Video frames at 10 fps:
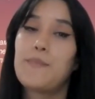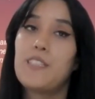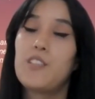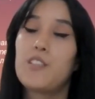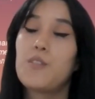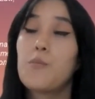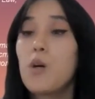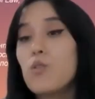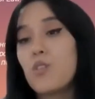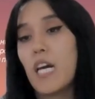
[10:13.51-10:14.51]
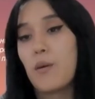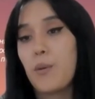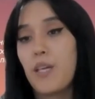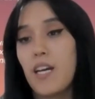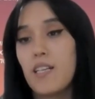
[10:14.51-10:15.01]
in remote
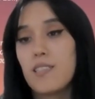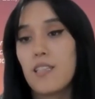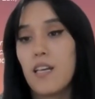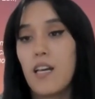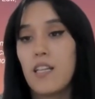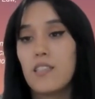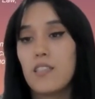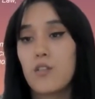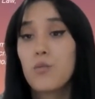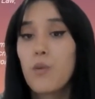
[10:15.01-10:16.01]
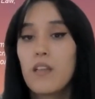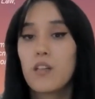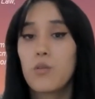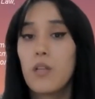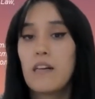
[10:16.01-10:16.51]
areas and
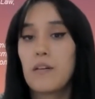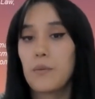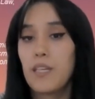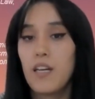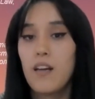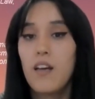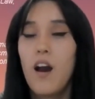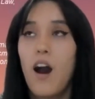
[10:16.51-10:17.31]
rural area,